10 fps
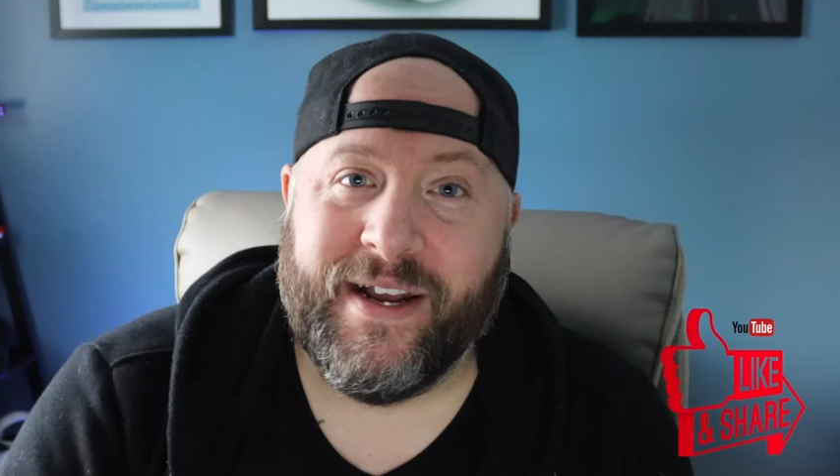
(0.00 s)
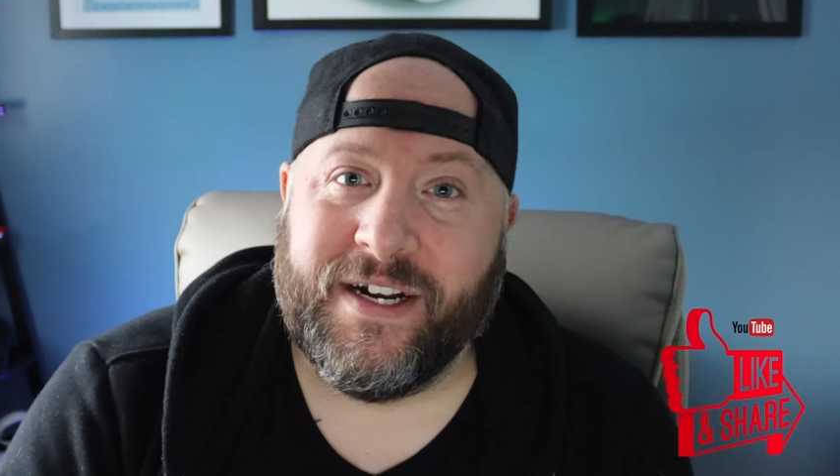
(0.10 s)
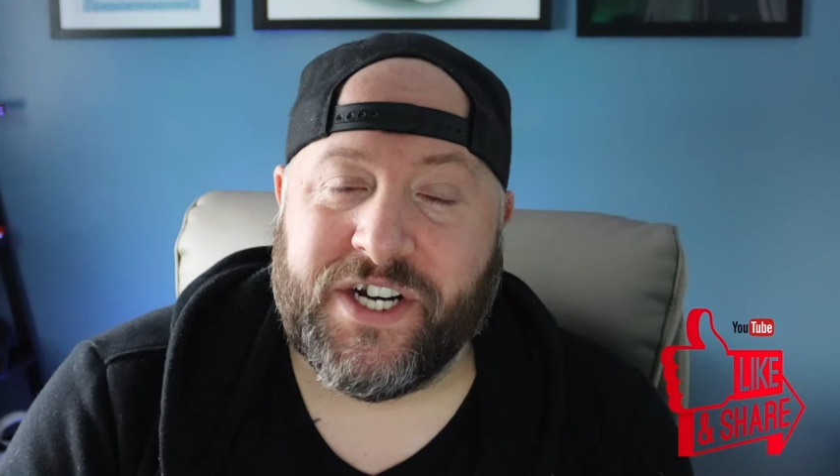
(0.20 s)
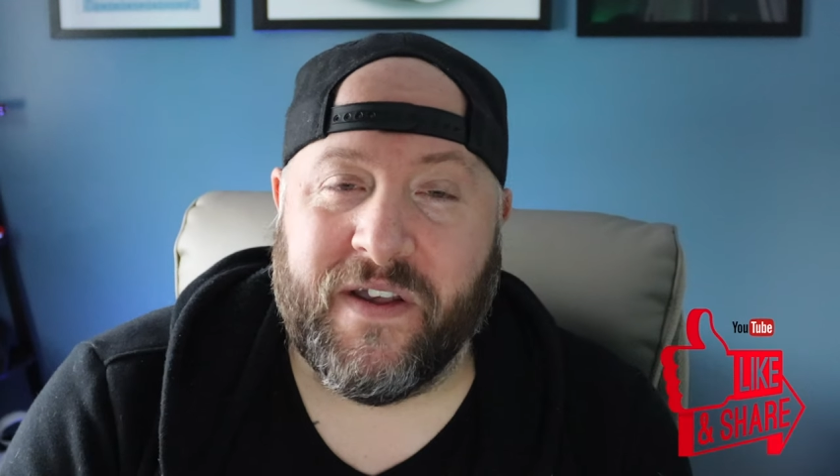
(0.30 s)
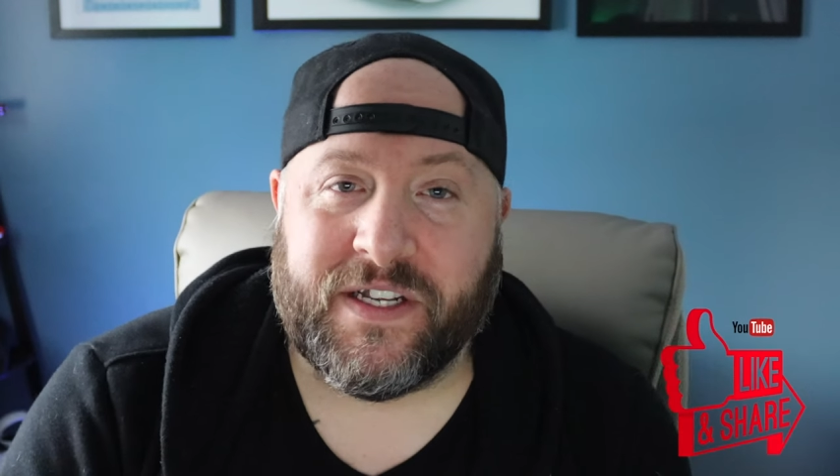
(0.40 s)

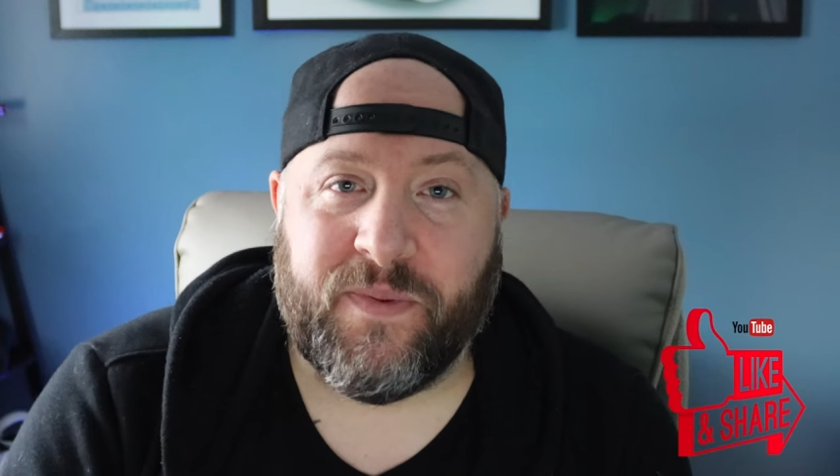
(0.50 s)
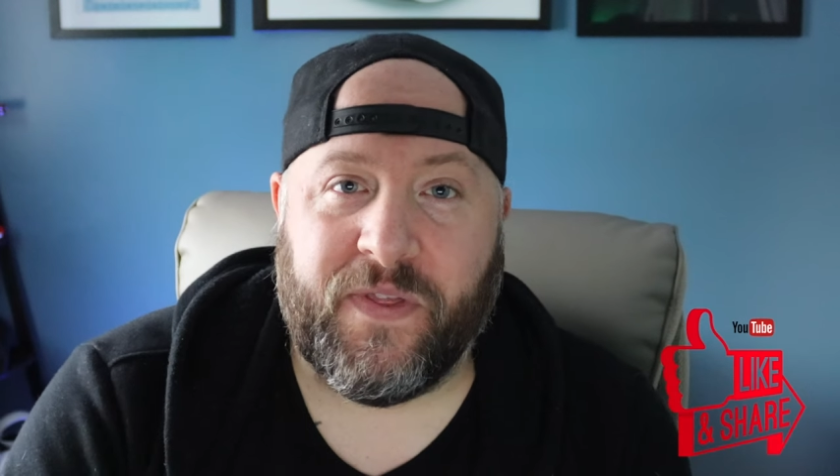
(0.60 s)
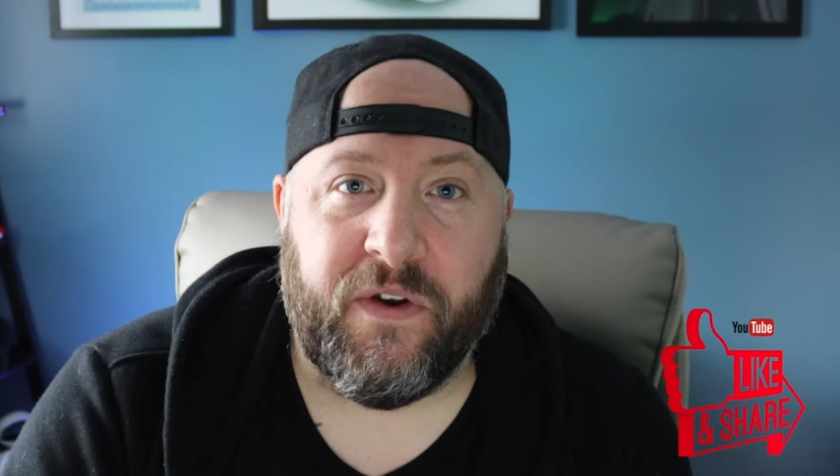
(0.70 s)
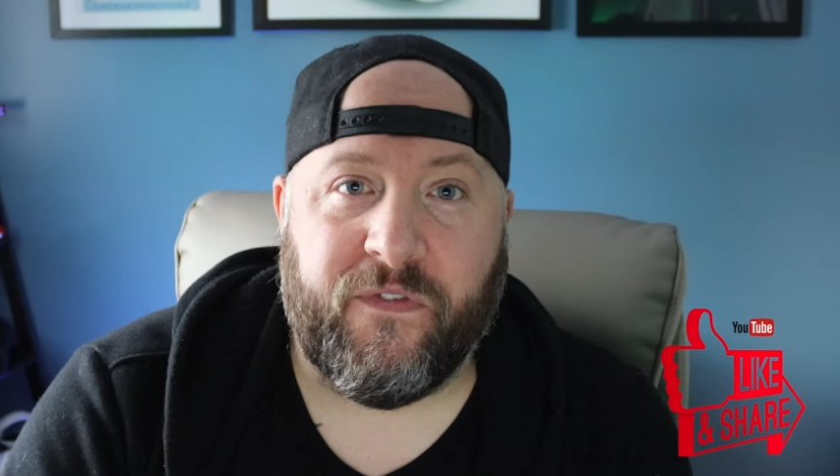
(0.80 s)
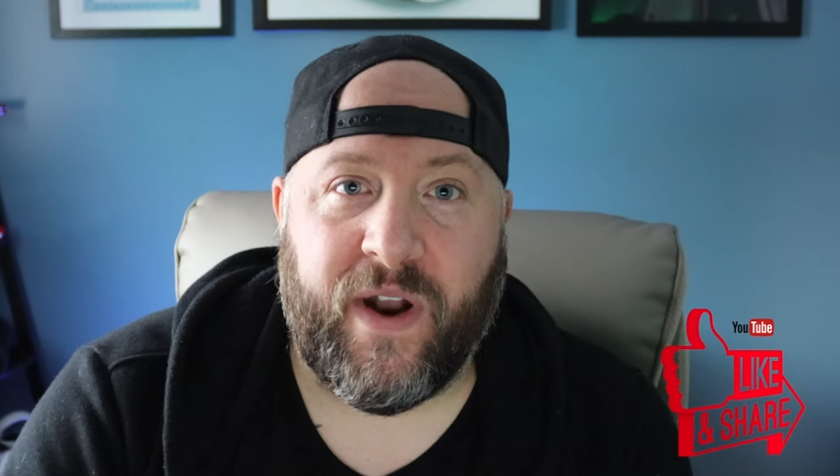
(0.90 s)
share this
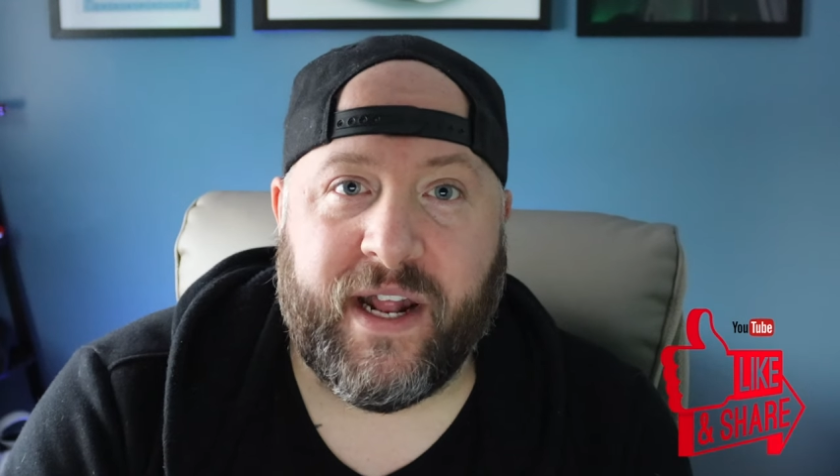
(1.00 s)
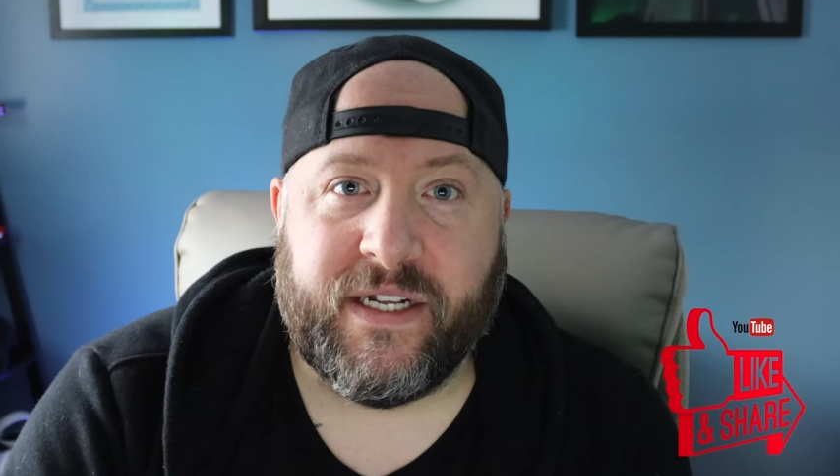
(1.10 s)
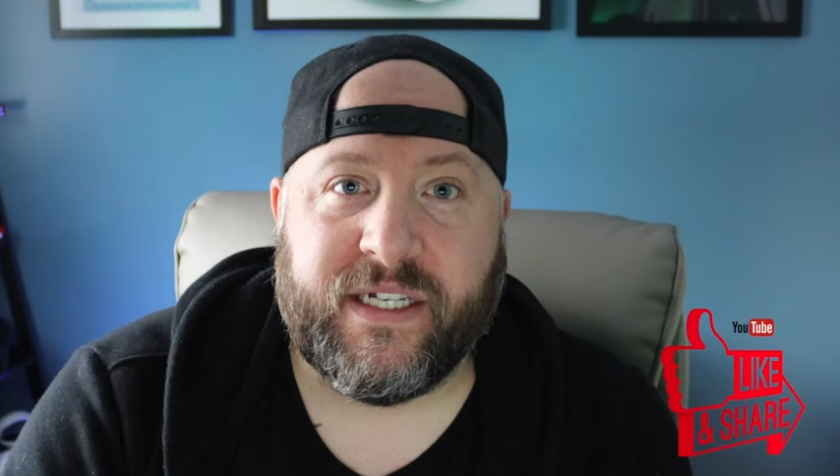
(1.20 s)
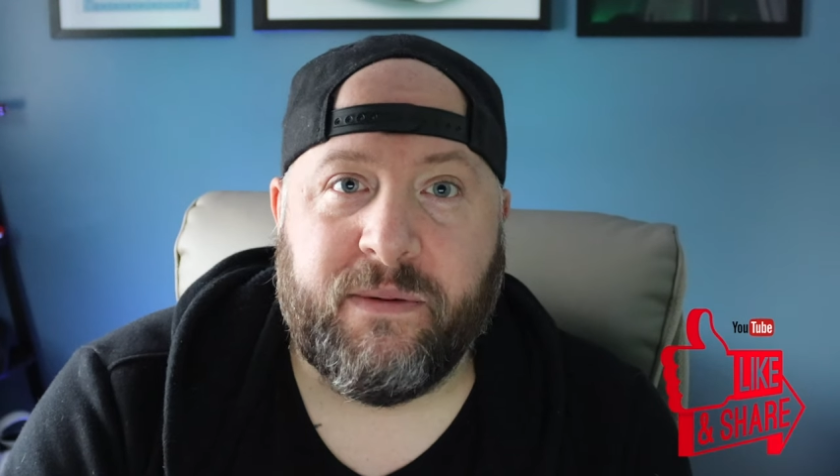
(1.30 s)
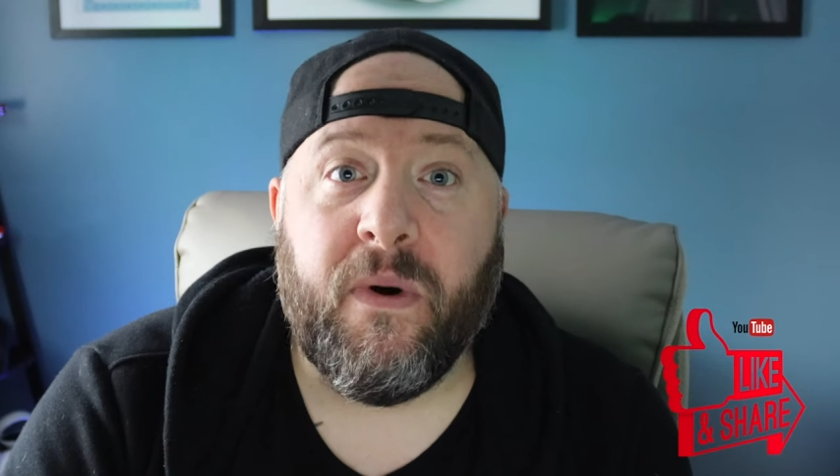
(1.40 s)
with your
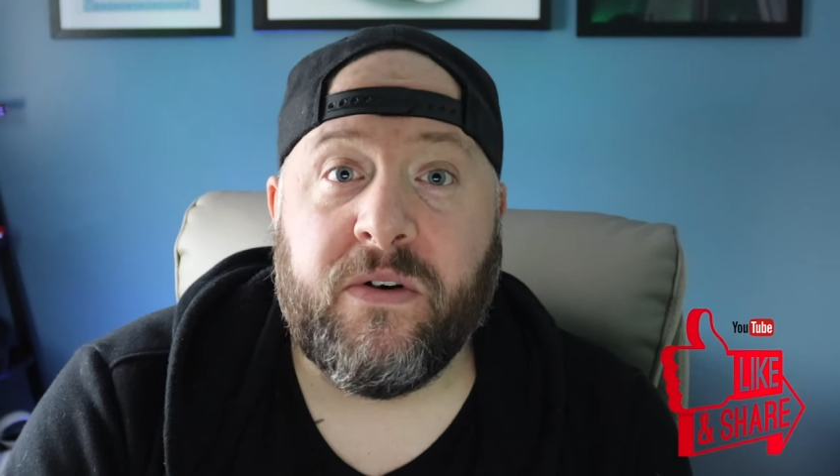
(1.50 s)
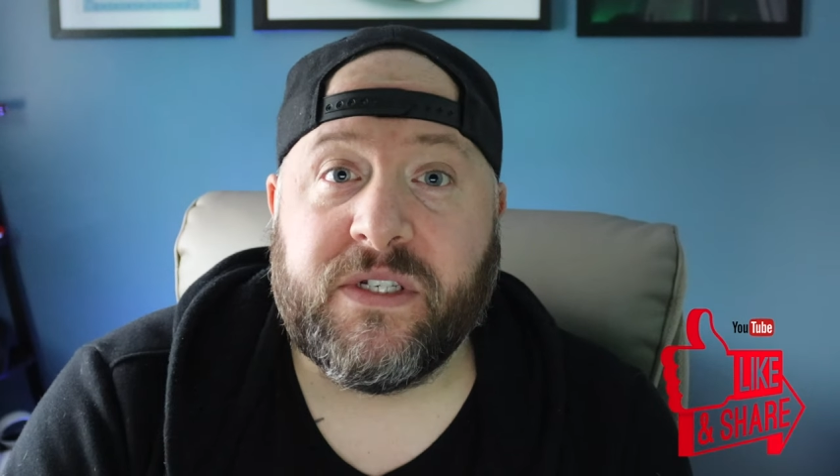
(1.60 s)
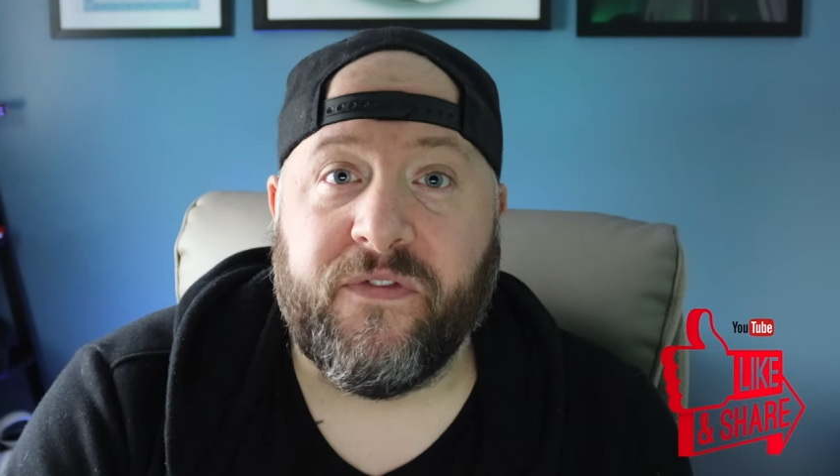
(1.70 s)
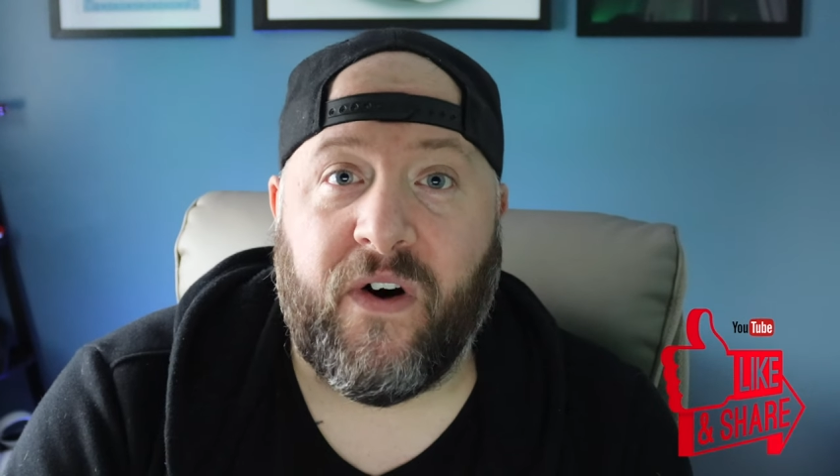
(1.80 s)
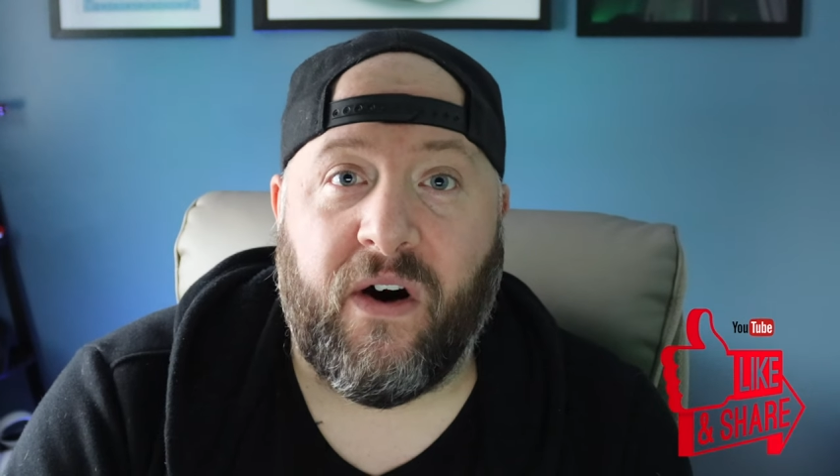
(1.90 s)
friends, and
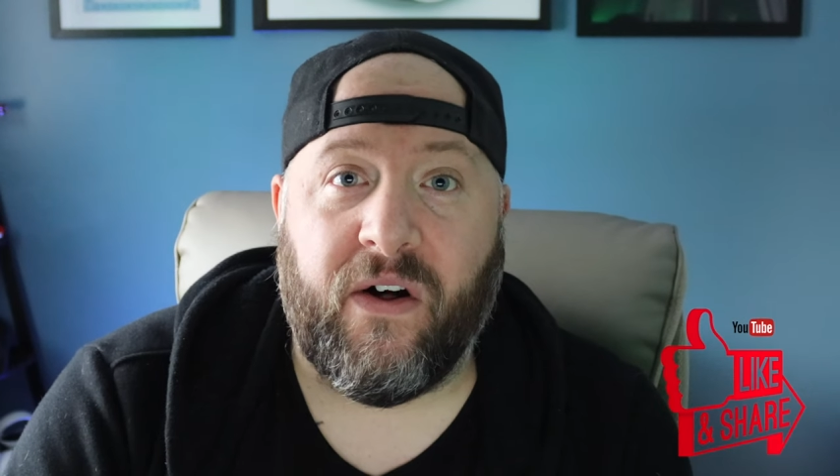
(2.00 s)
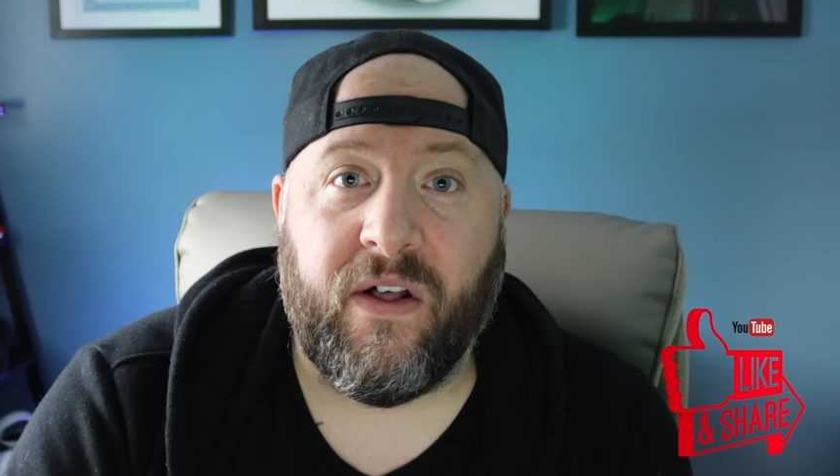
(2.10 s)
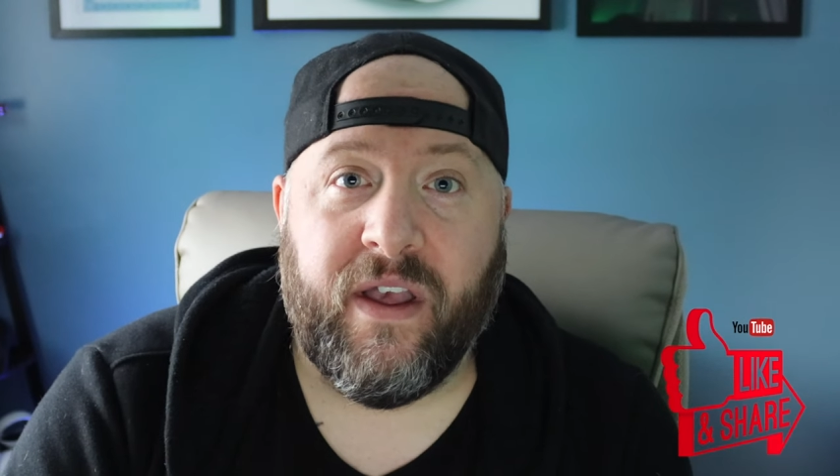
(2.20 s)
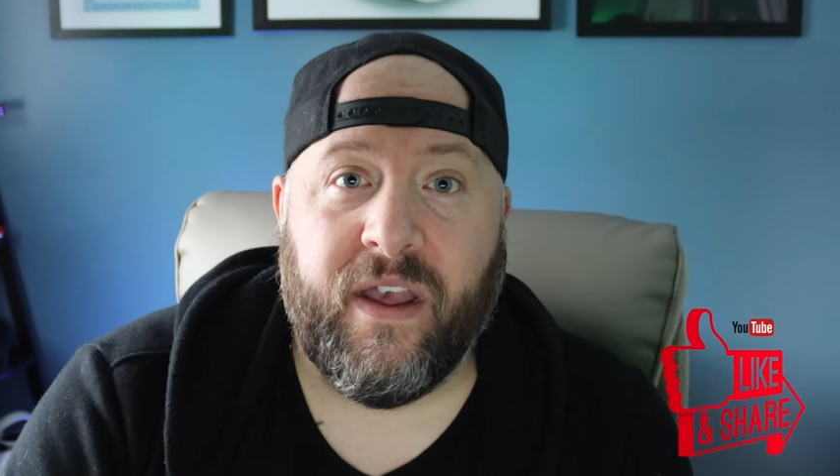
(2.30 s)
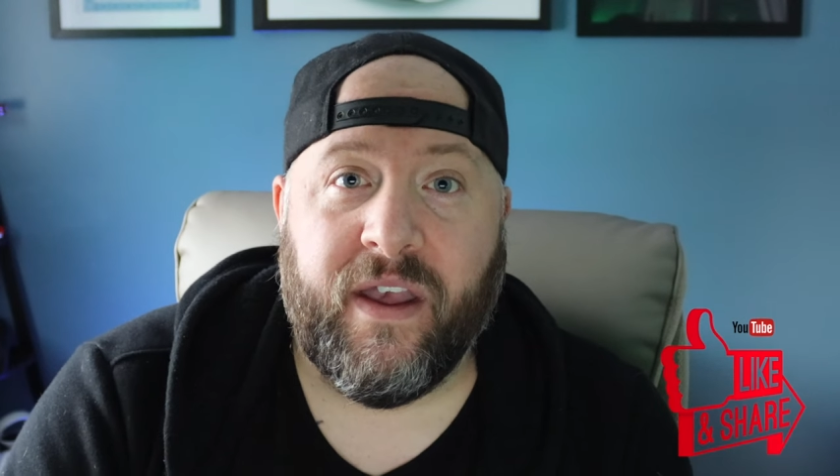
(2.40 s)
most of all,